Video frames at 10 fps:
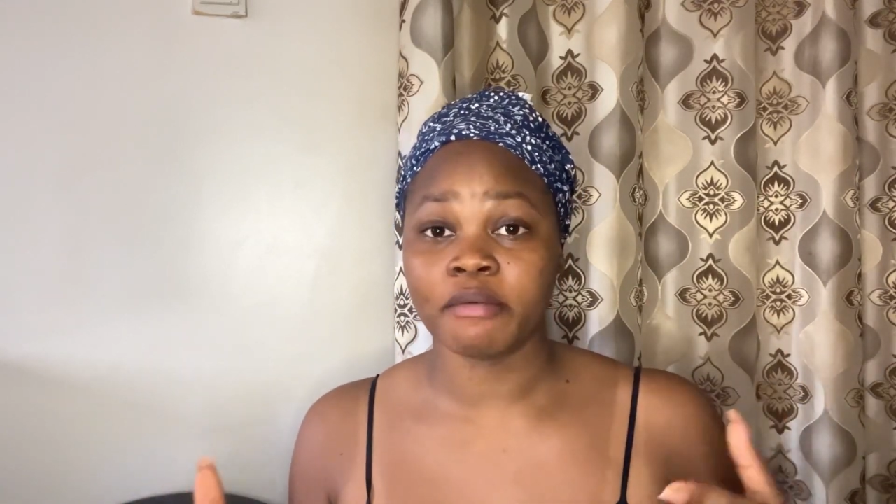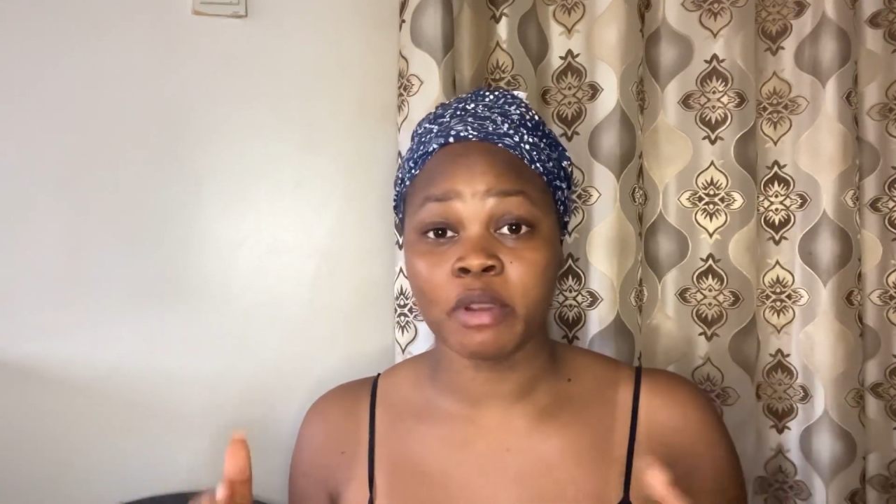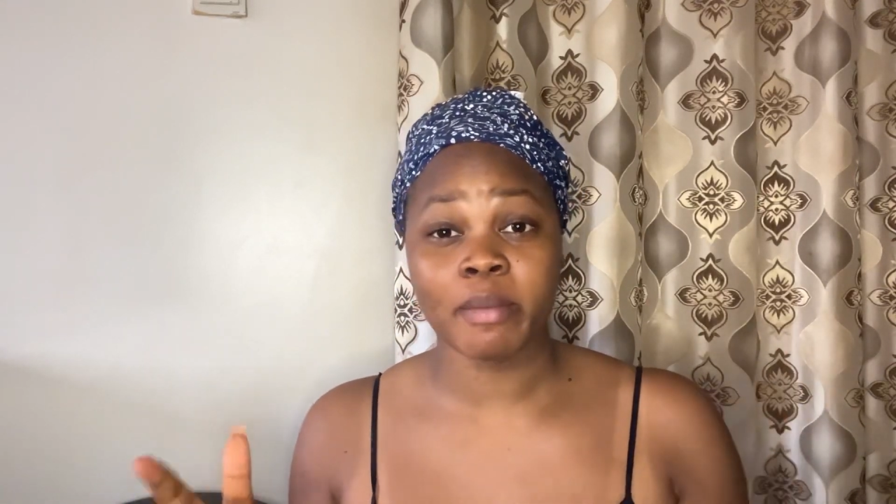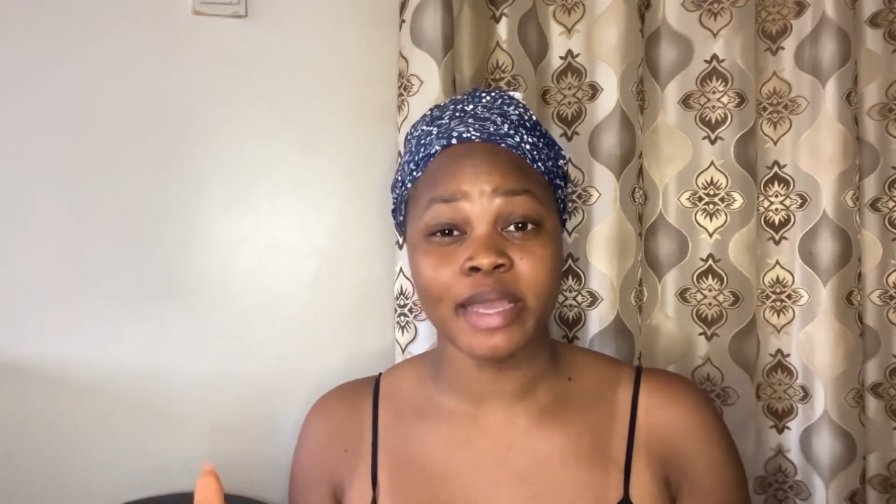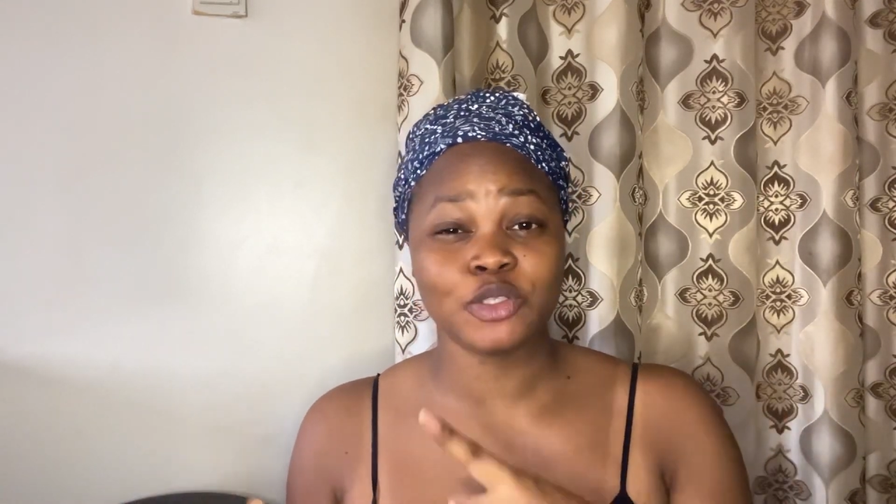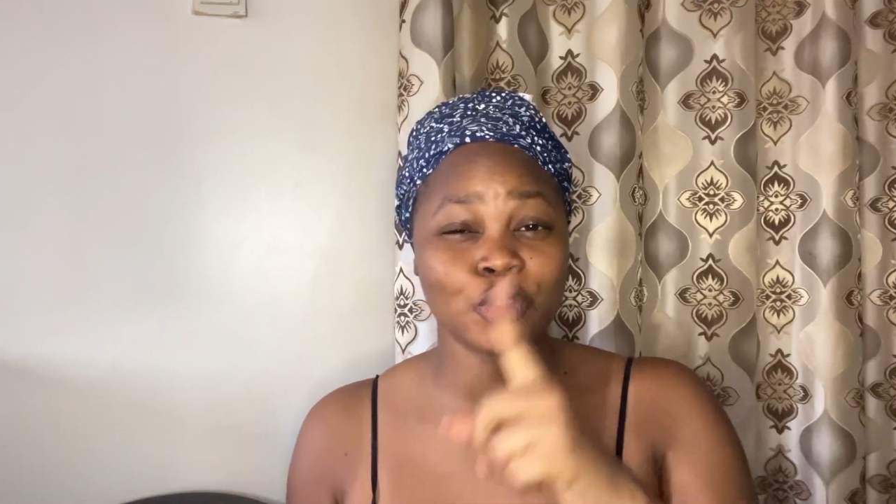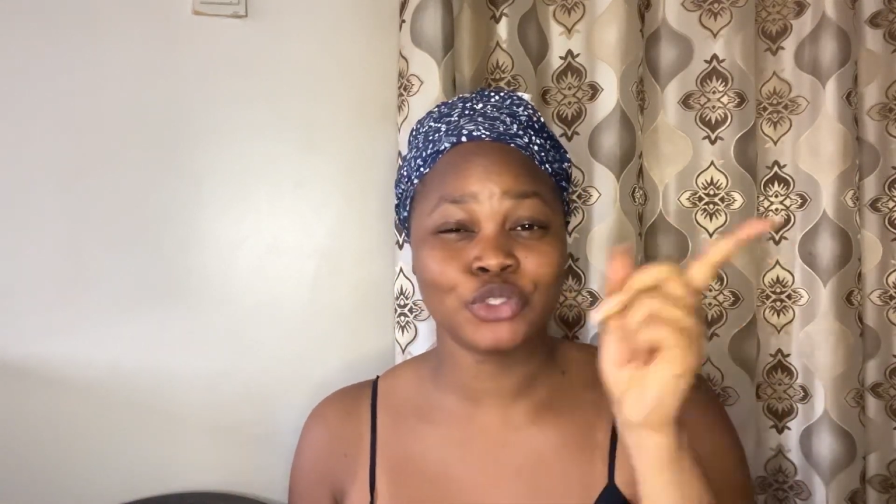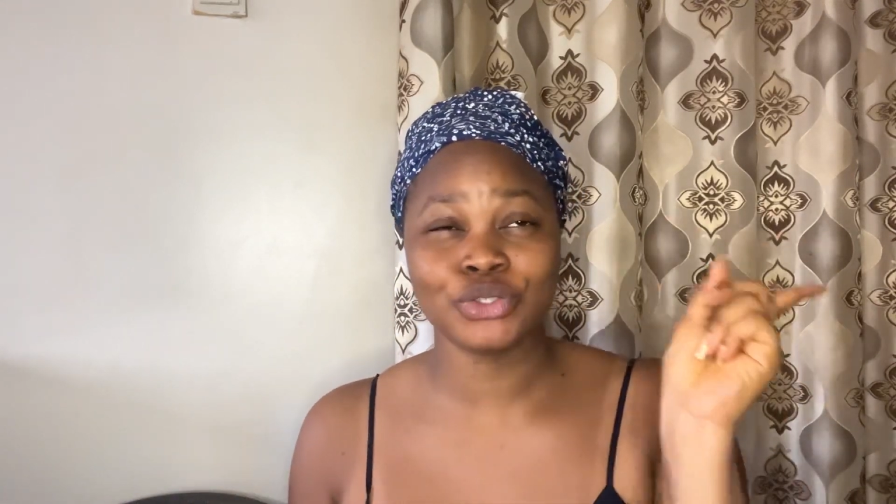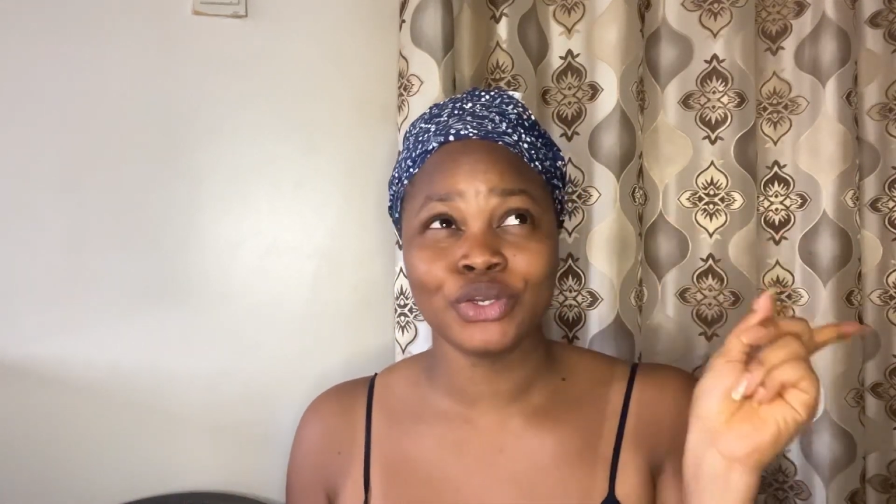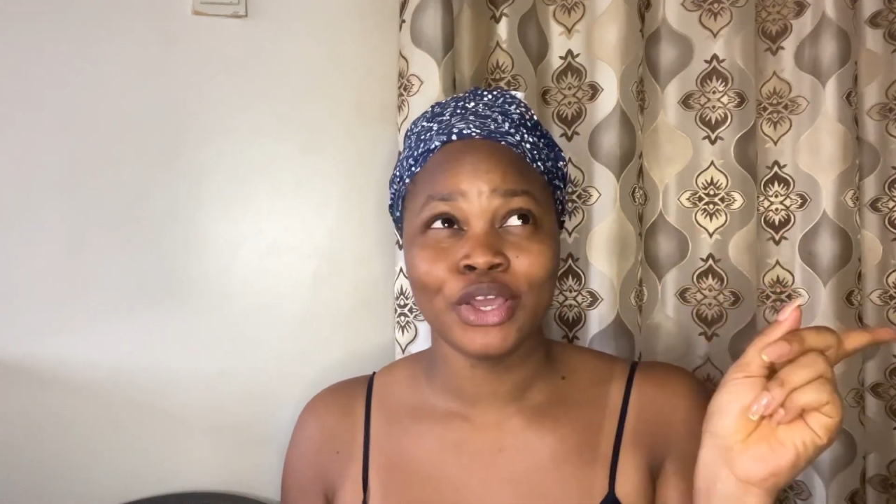Remember I told
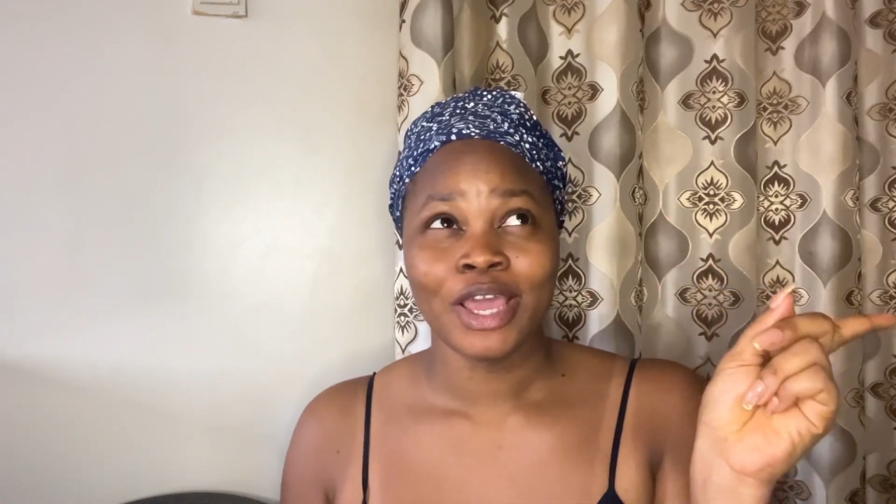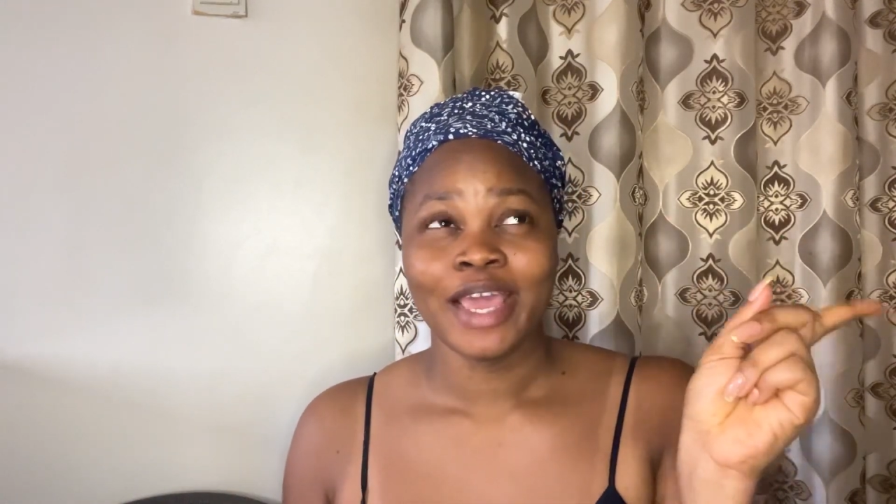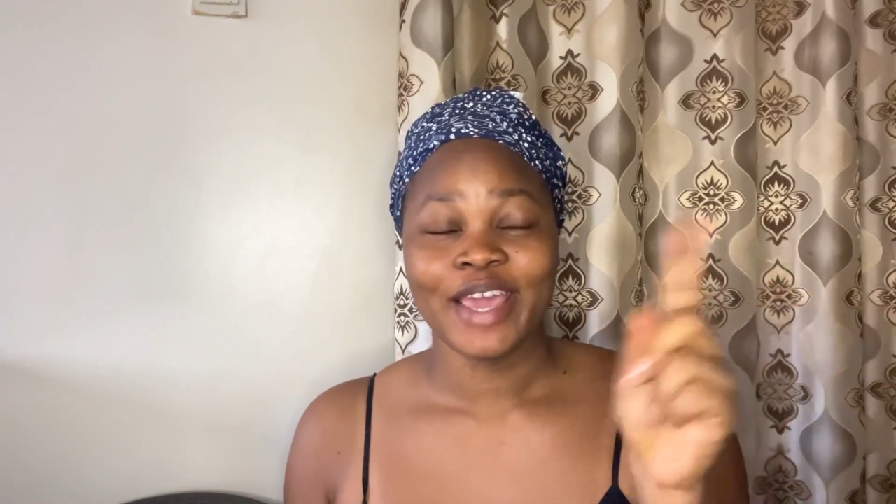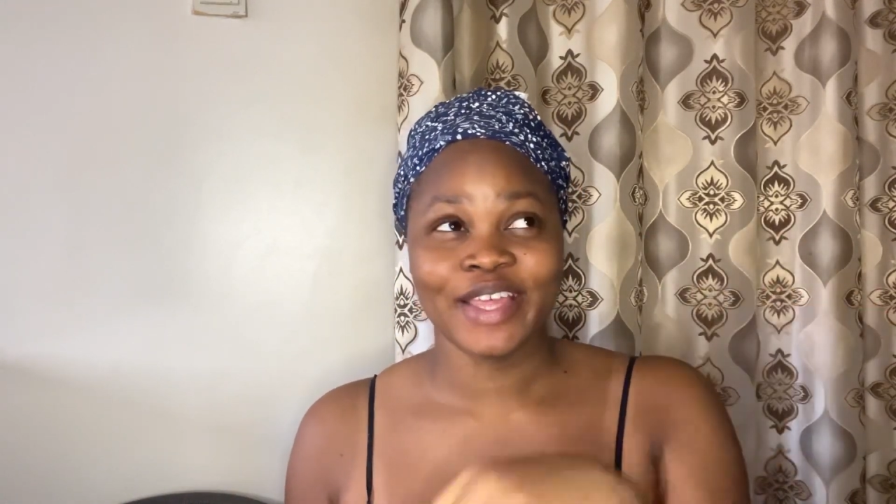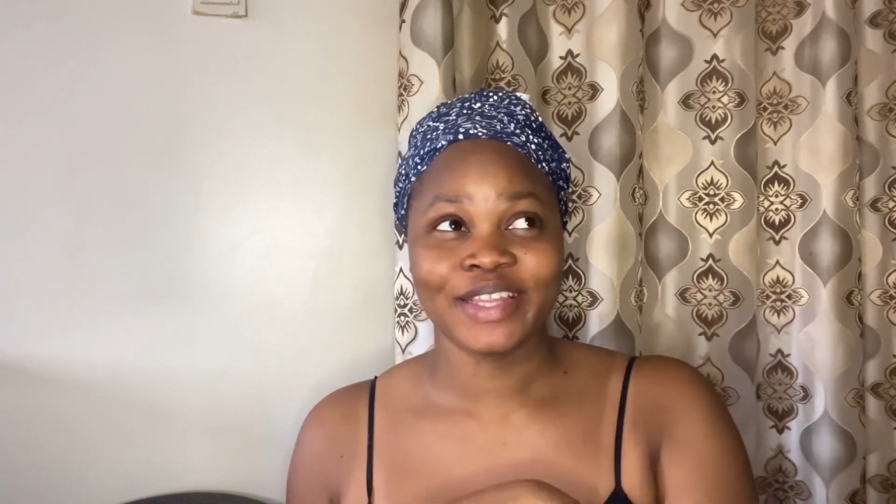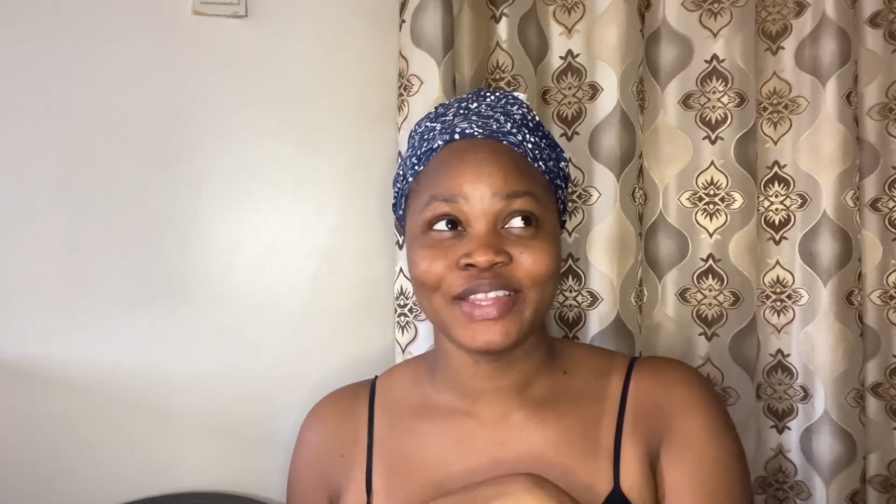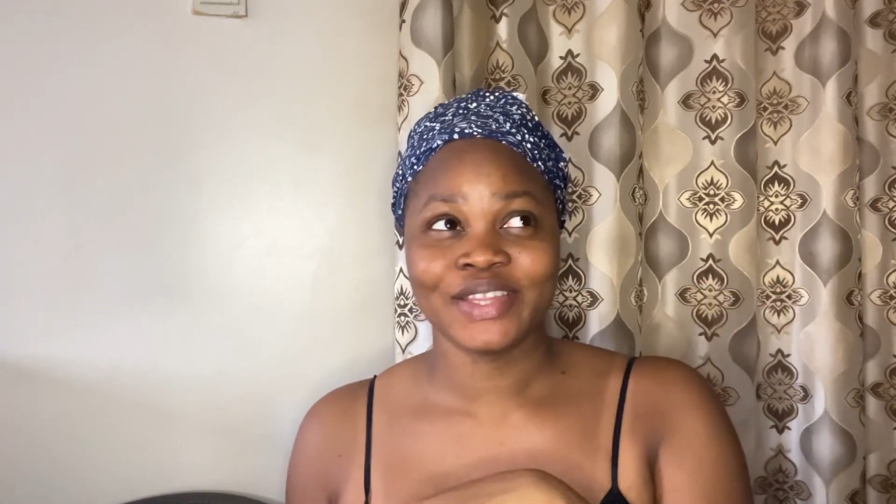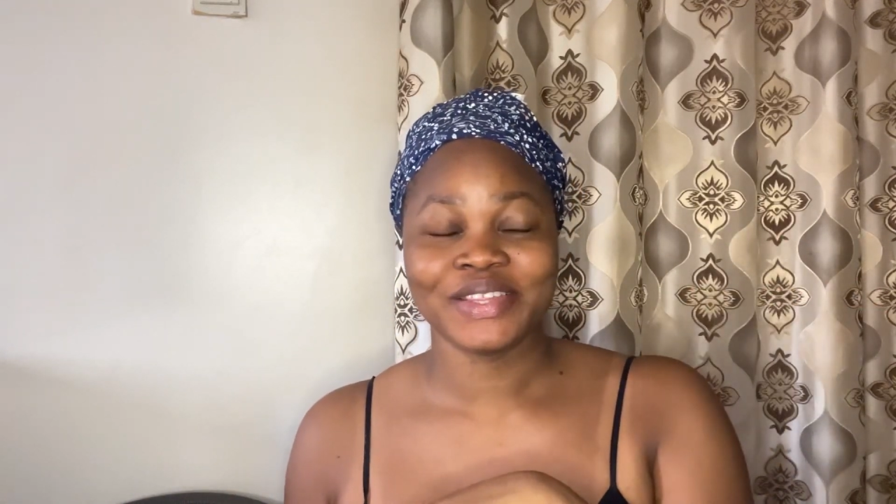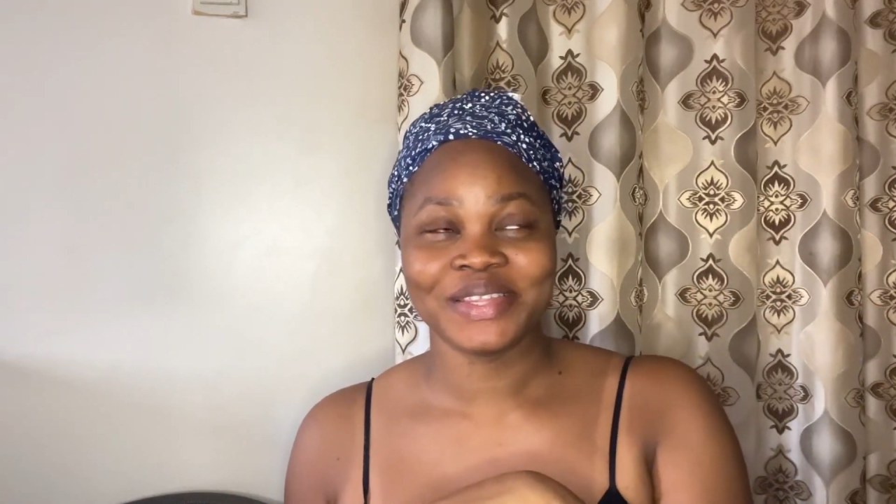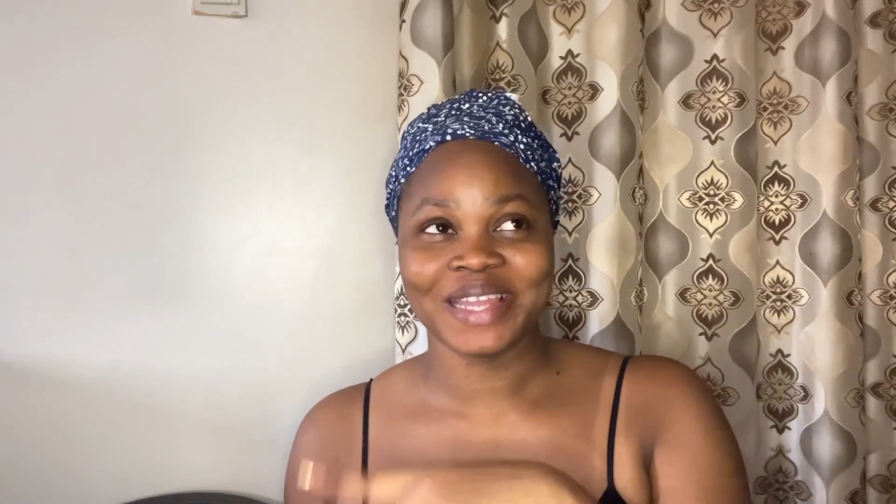you in